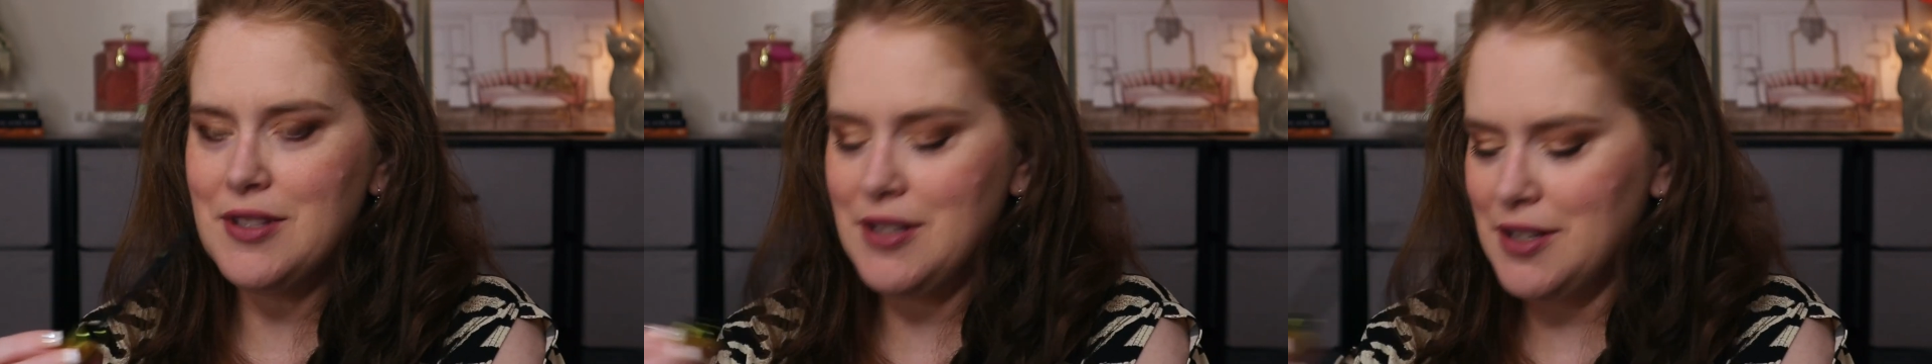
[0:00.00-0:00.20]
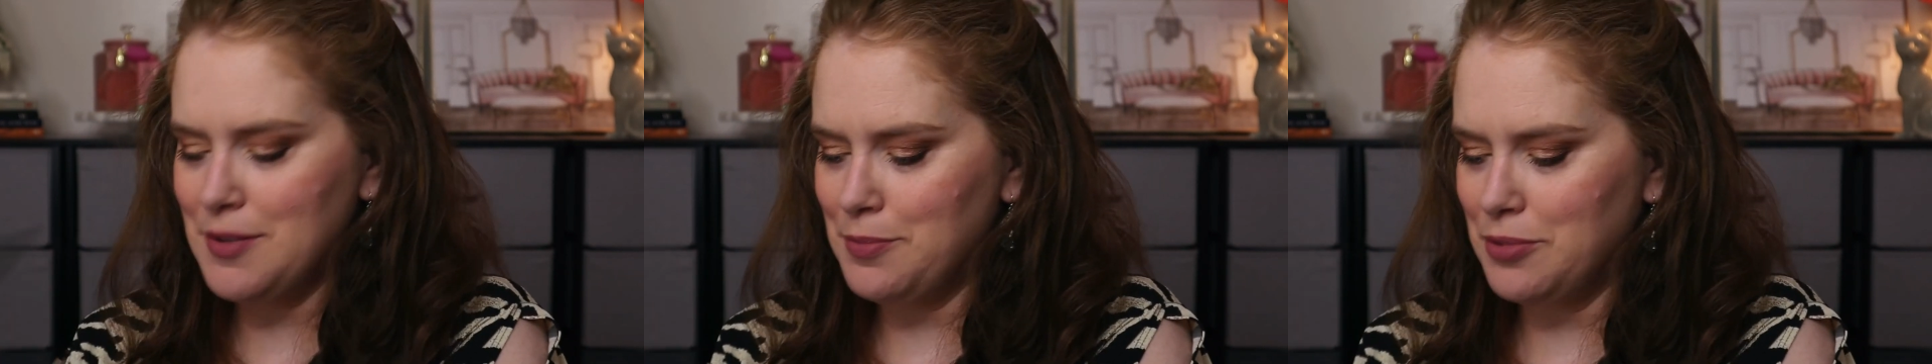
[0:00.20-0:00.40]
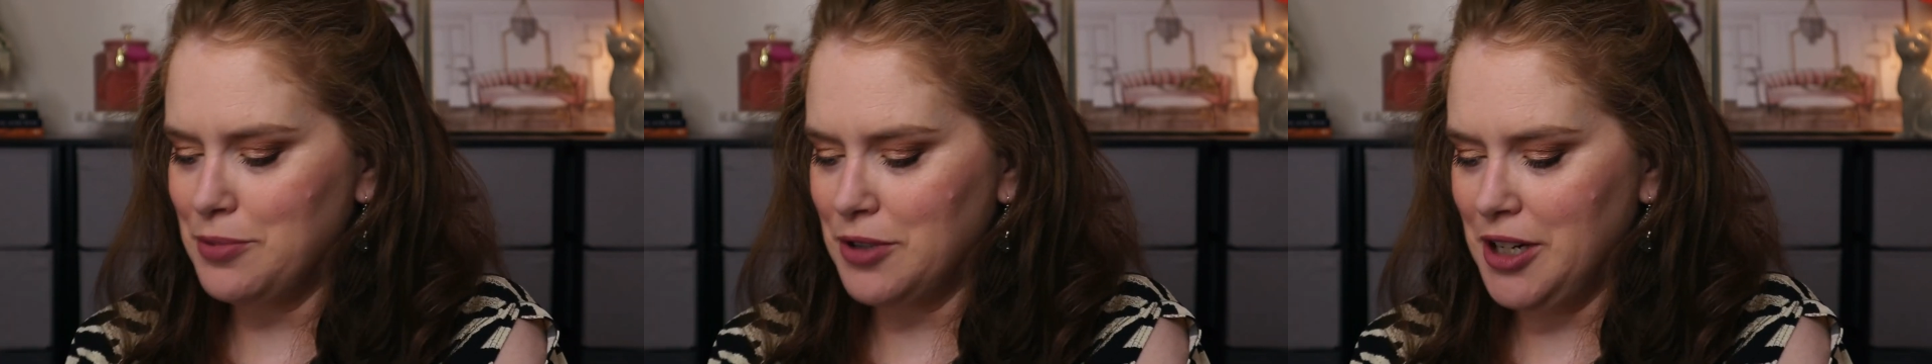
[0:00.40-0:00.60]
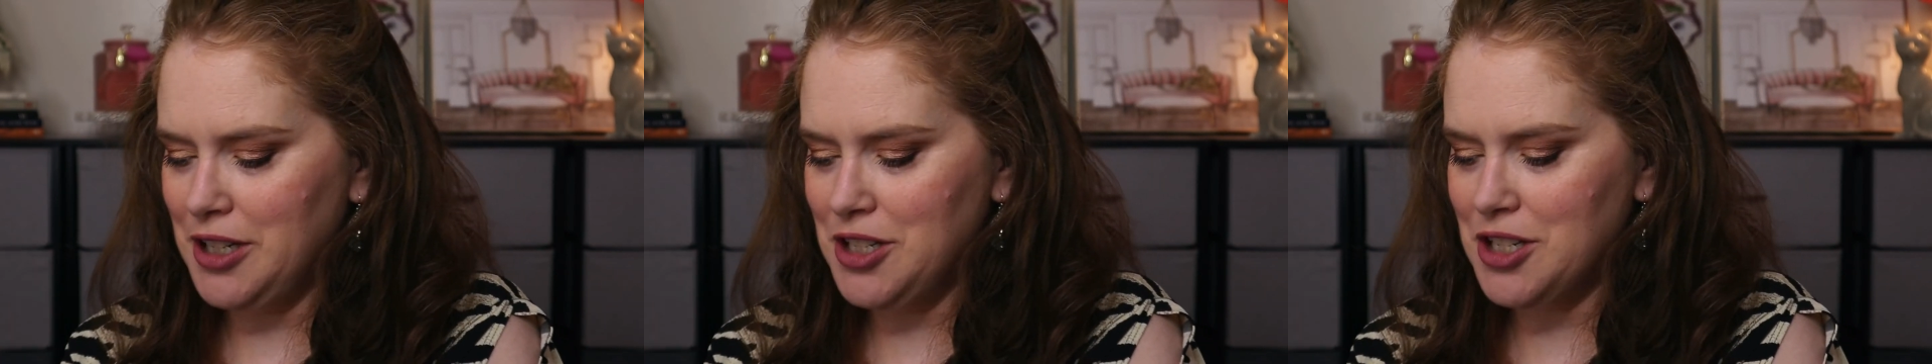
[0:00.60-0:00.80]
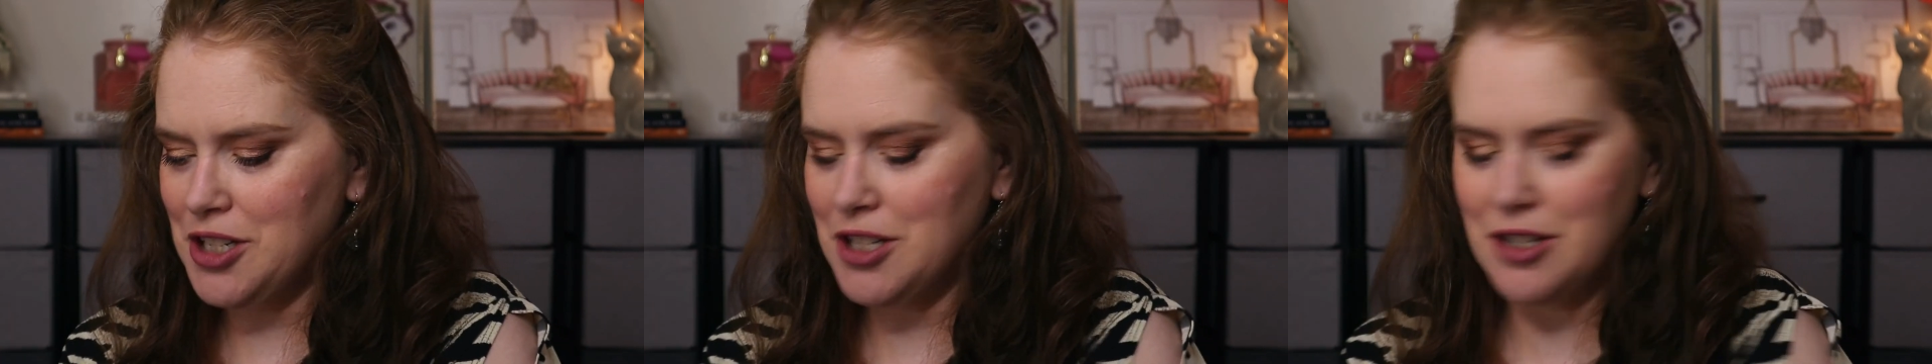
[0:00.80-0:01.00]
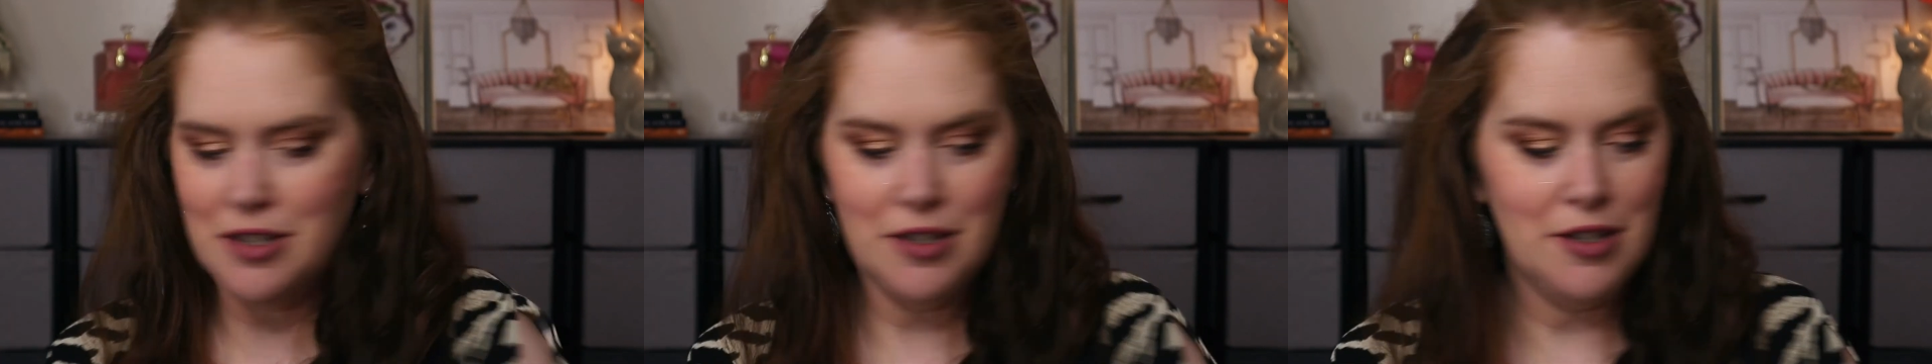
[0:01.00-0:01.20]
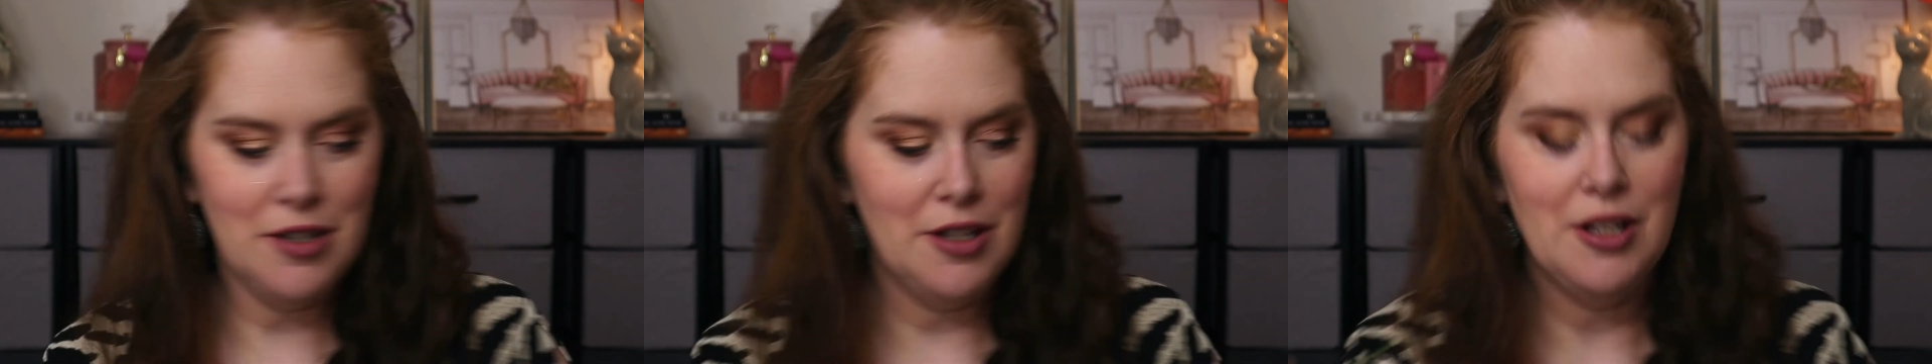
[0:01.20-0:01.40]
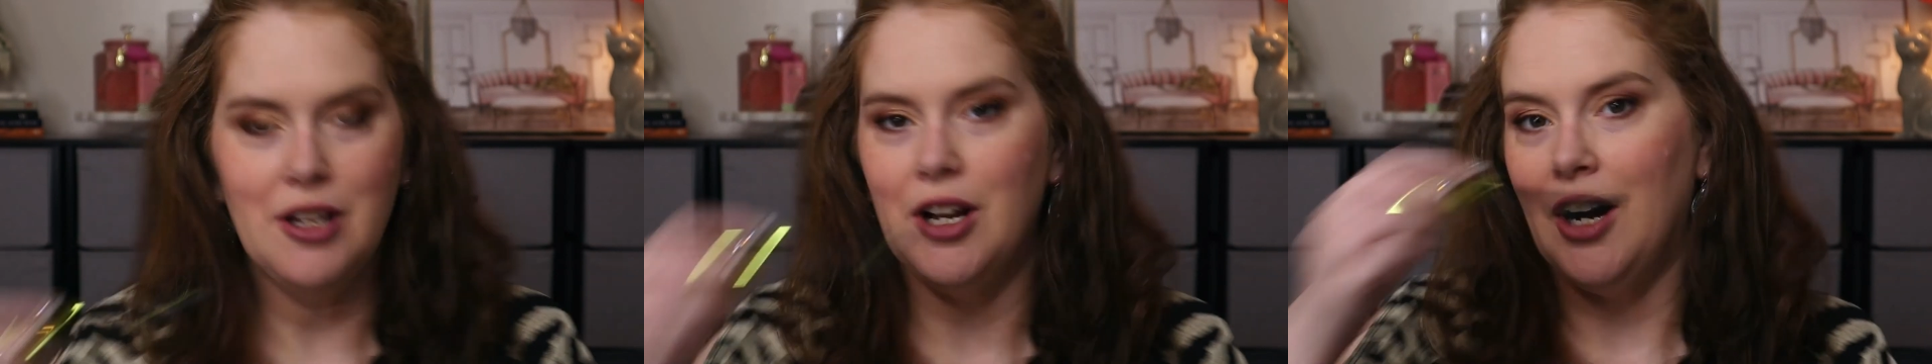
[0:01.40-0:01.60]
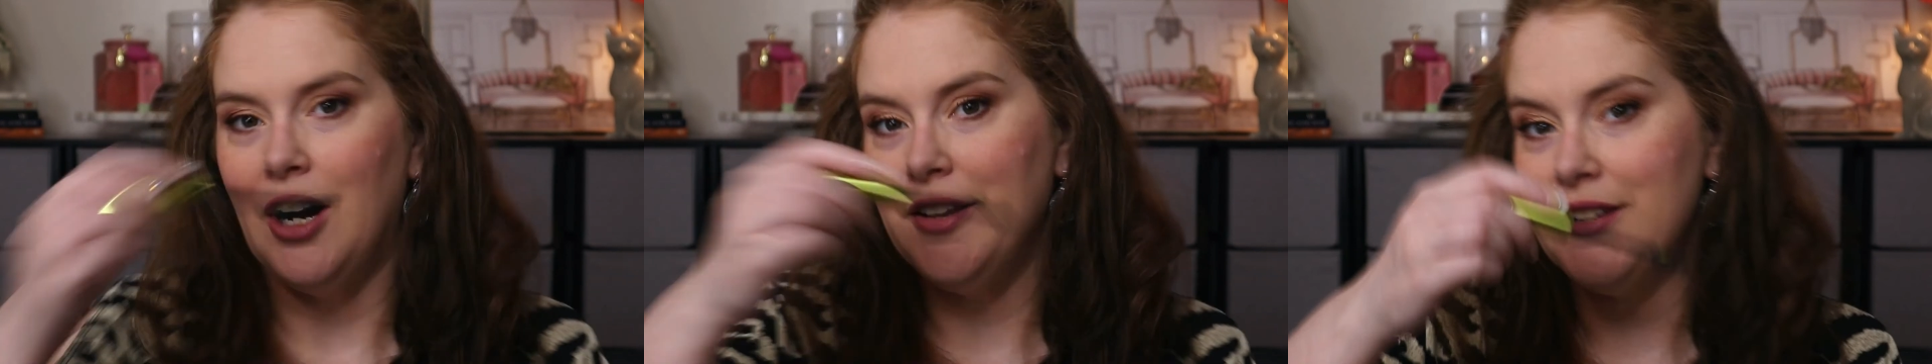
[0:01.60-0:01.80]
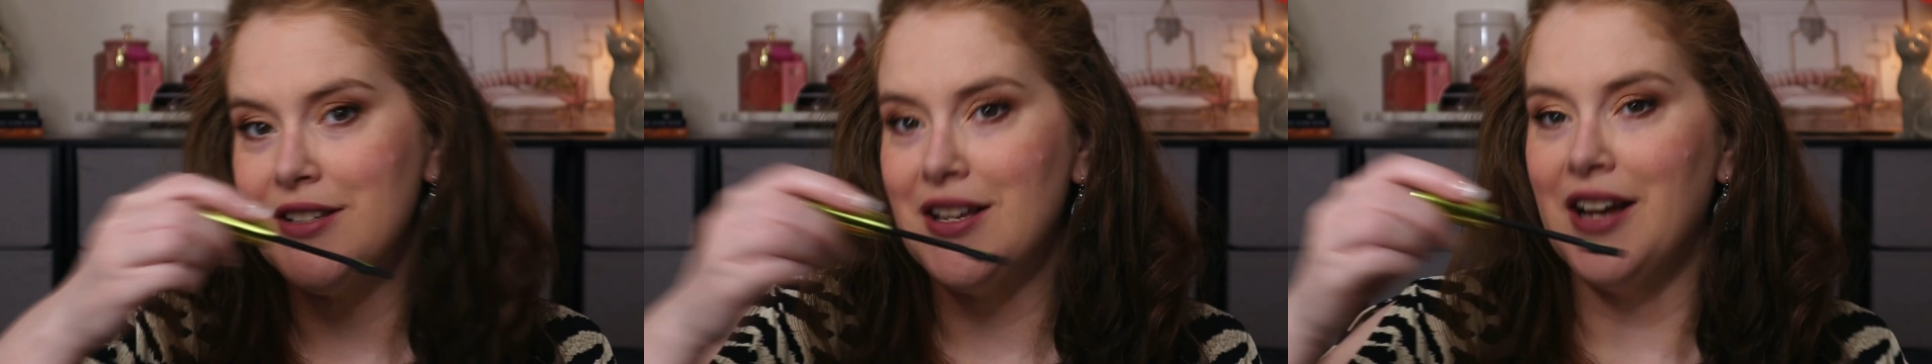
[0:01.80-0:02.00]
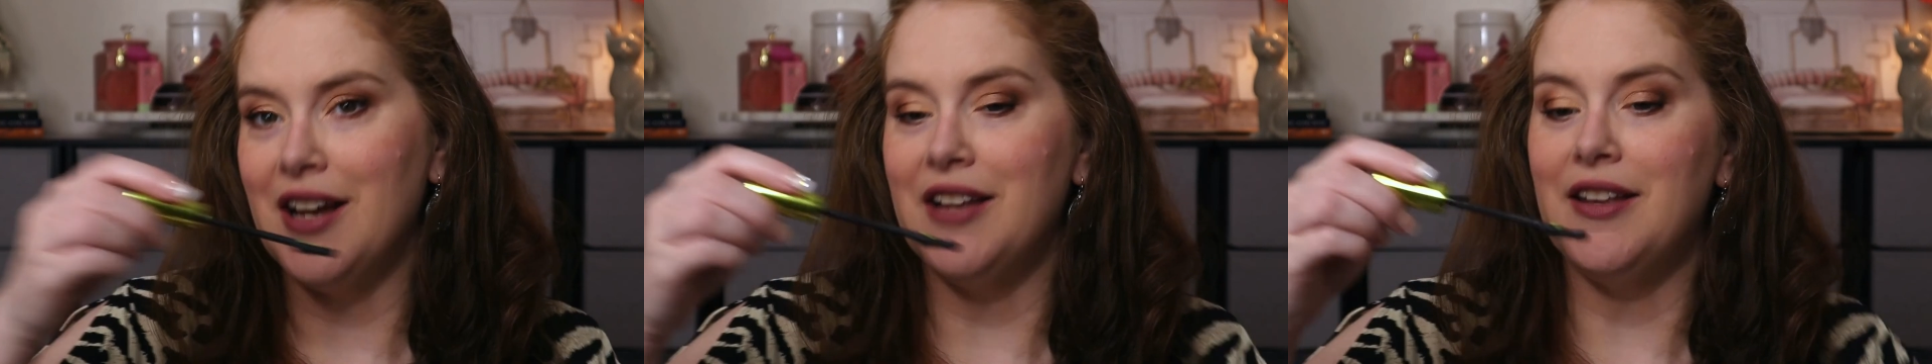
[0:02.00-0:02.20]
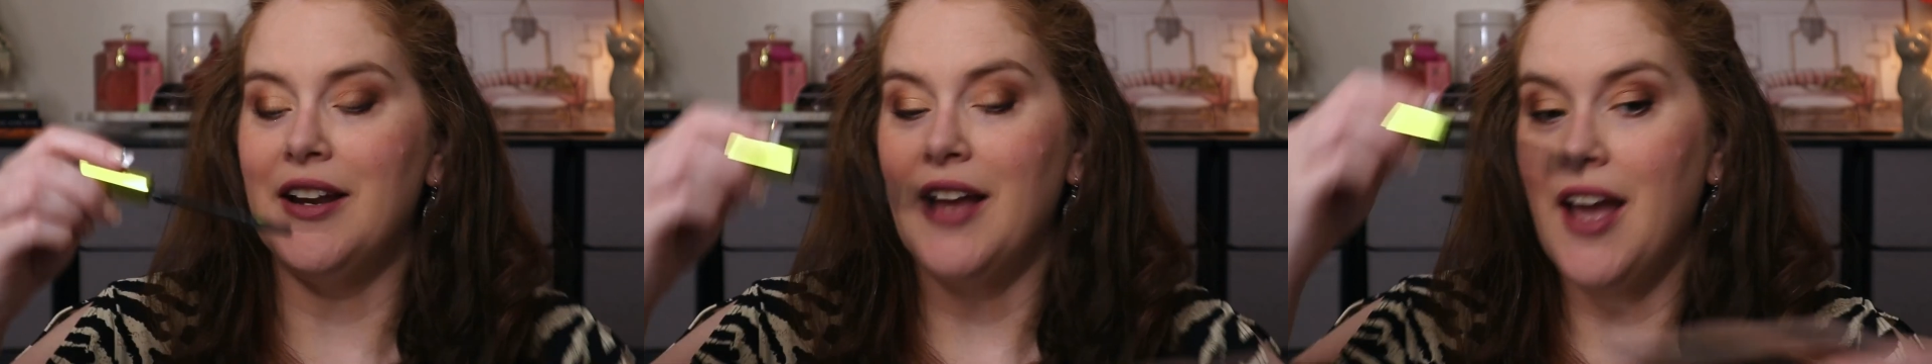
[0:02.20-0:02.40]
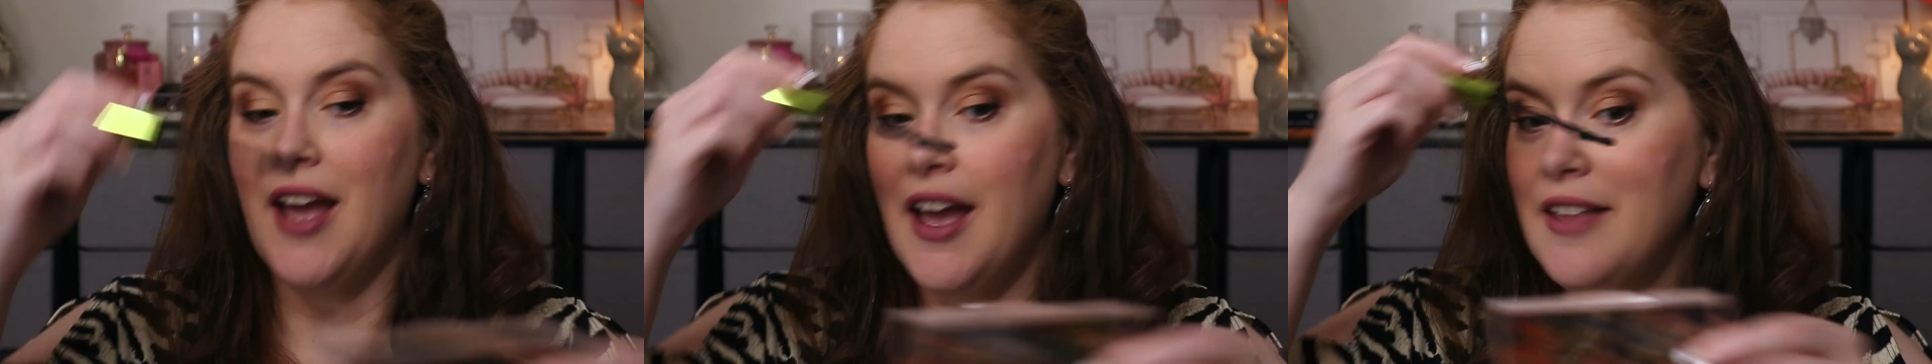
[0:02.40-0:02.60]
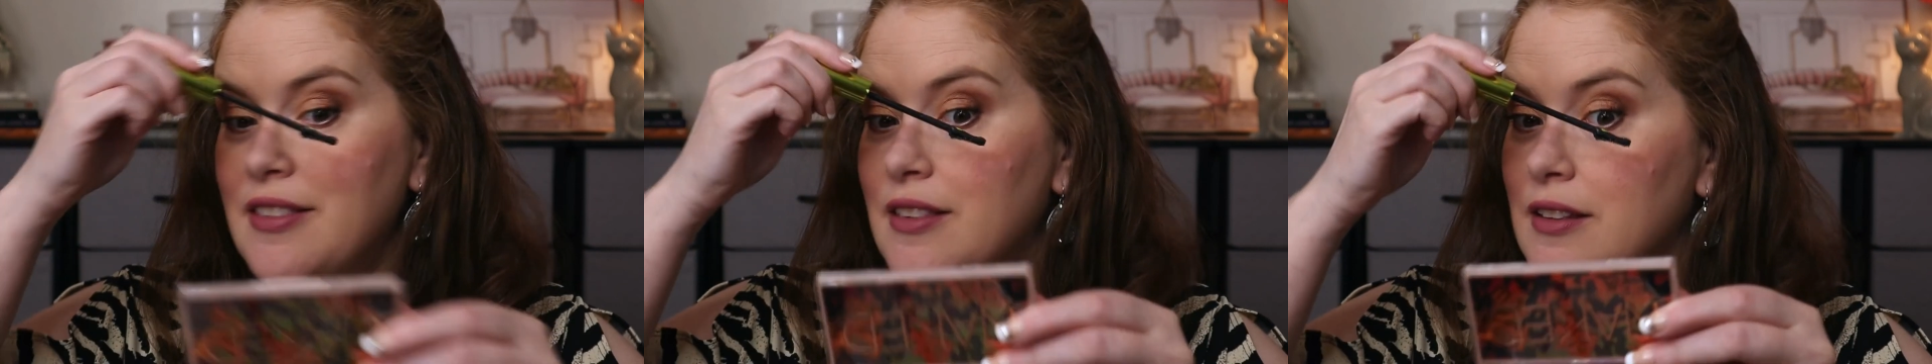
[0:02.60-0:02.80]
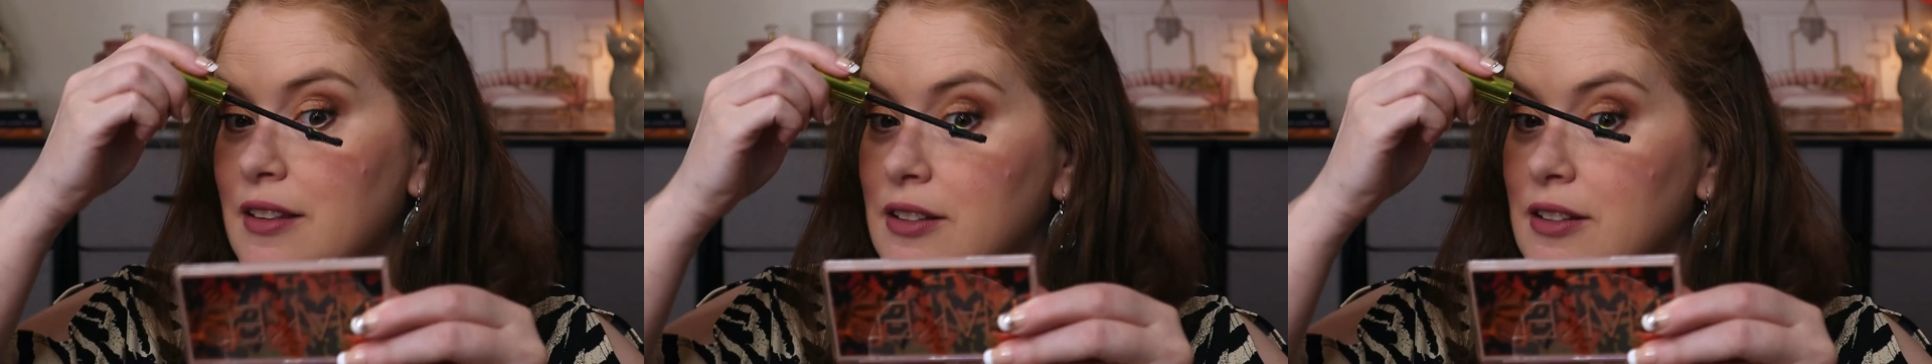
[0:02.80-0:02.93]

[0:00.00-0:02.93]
this brush on the side that had